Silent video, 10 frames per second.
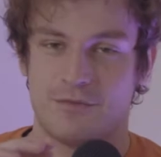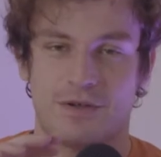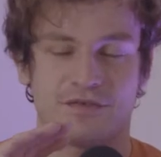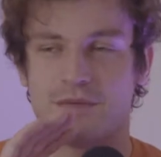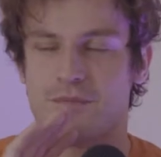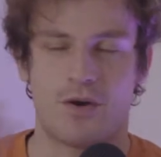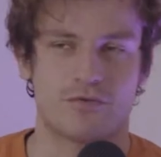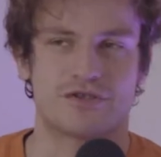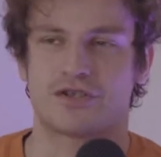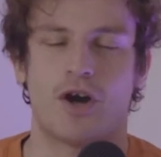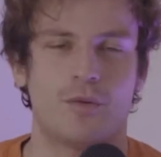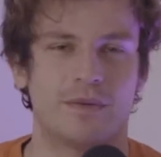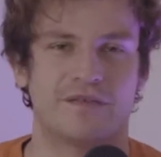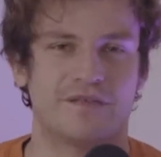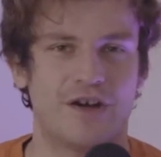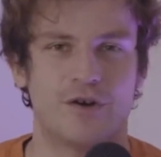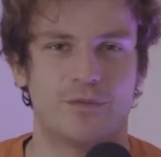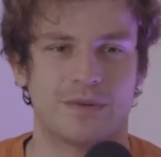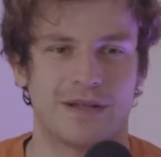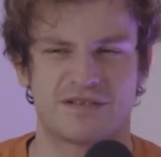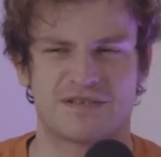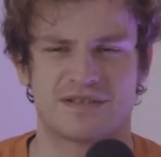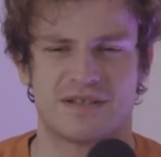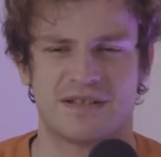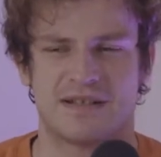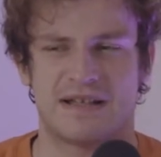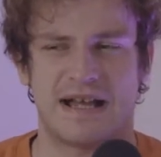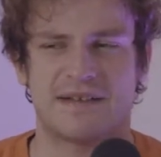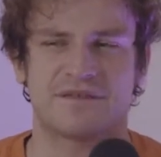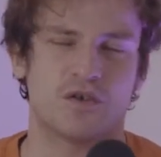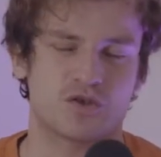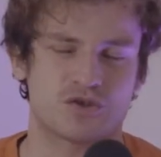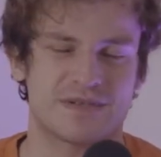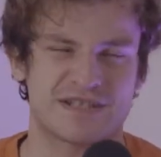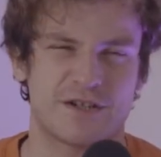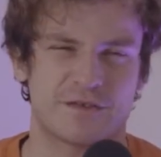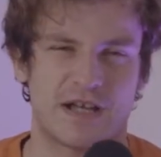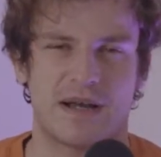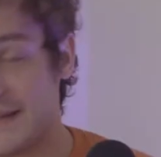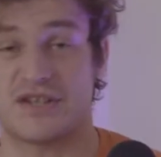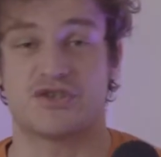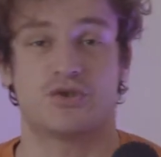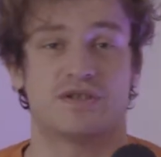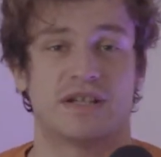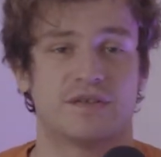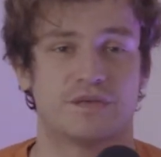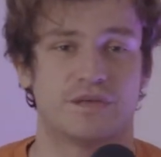one of the most common film, because I thought to myself that shooting